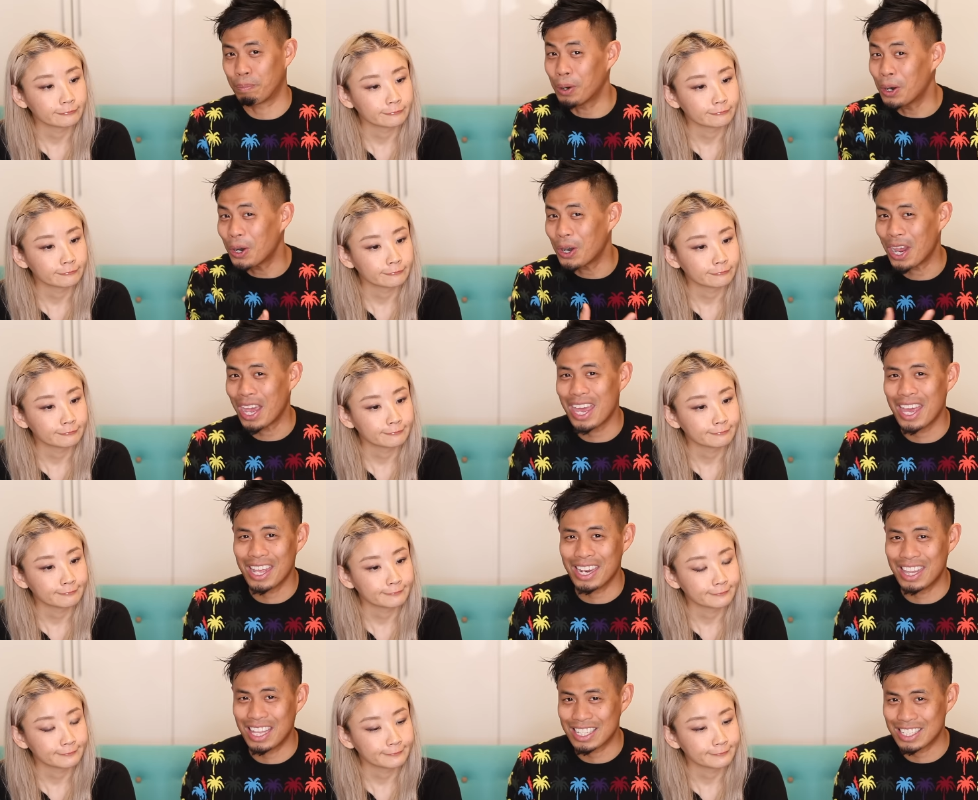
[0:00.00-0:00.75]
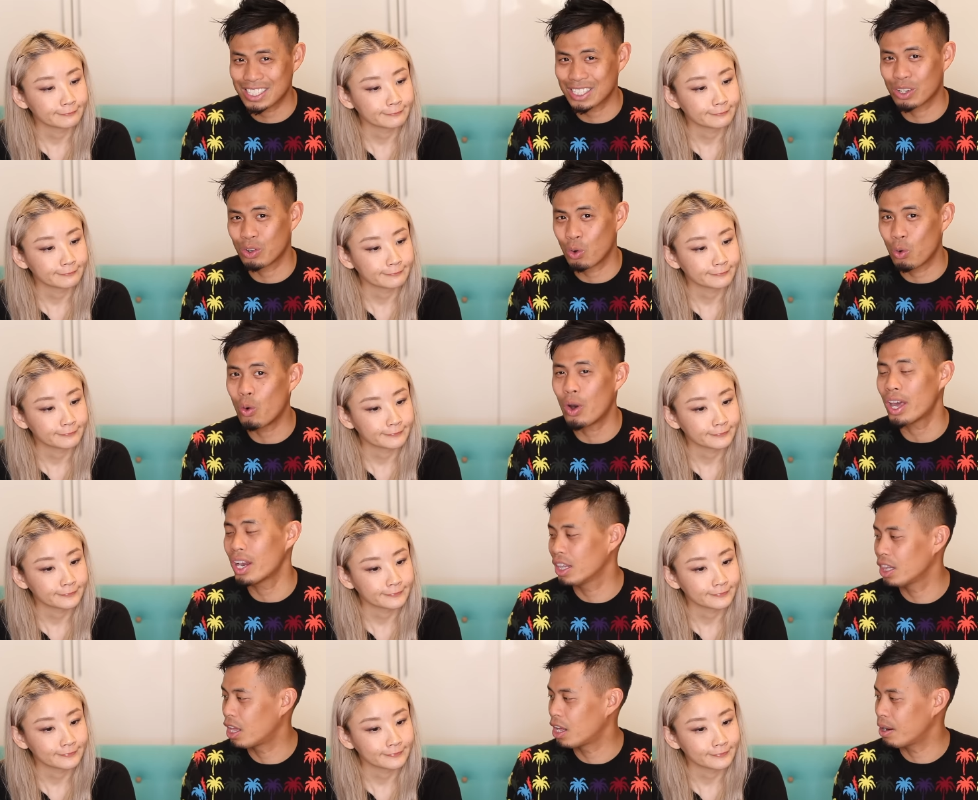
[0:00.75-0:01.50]
Speaker 1: per head, that's quite a
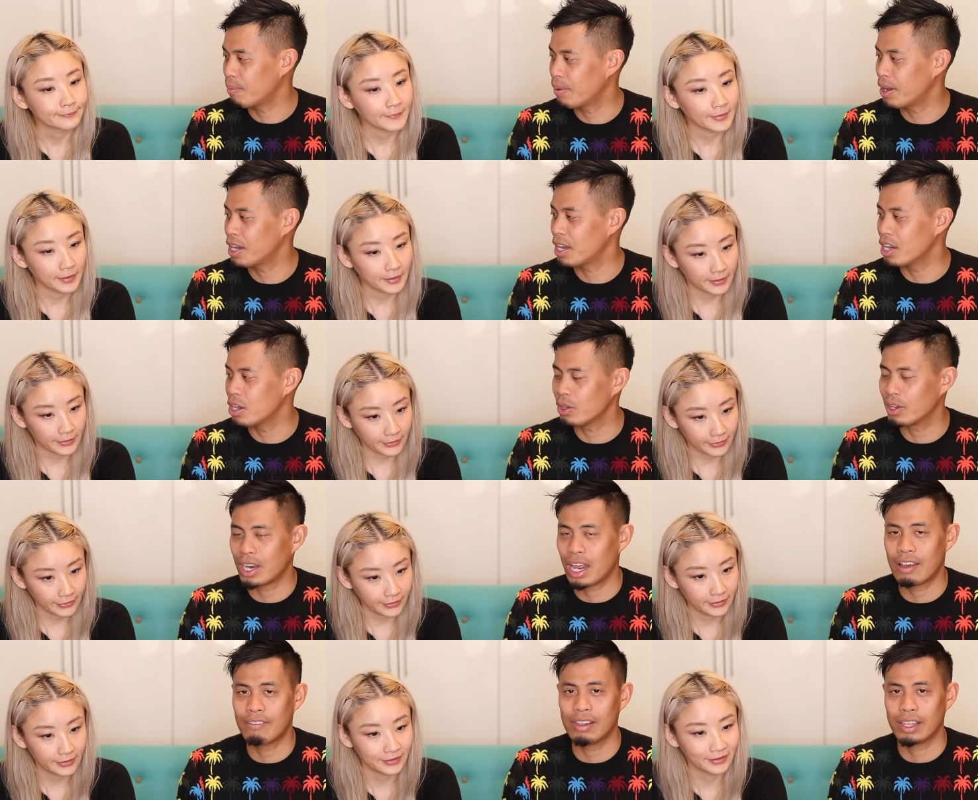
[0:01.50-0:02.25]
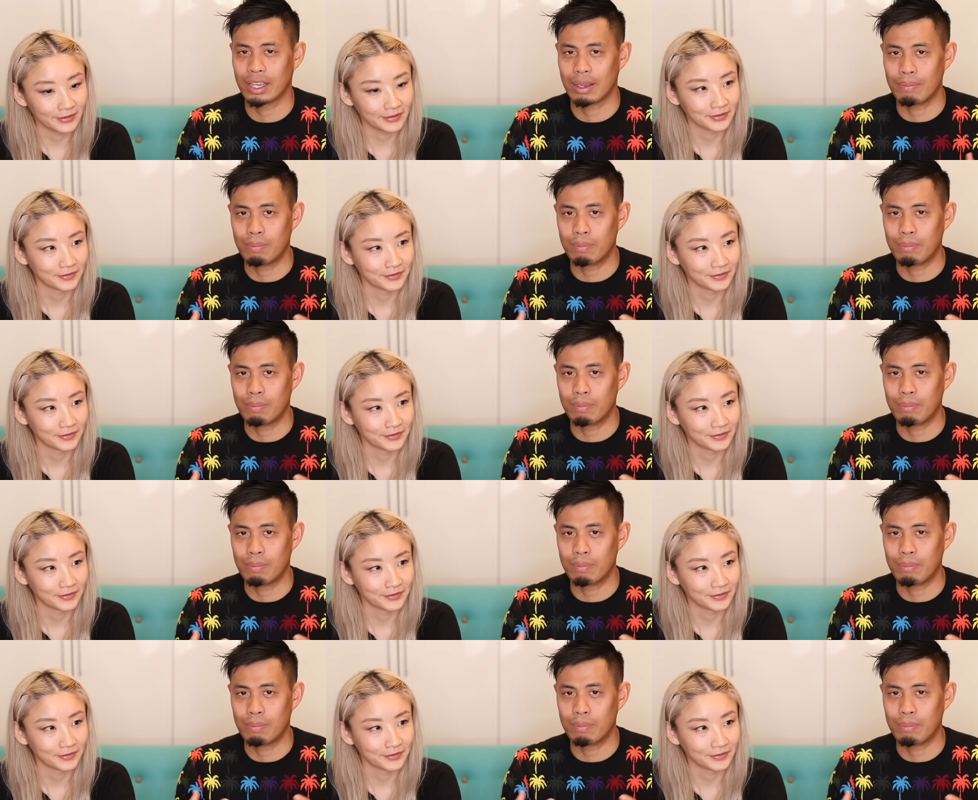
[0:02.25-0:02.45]
lot of money, yeah. and you can have like a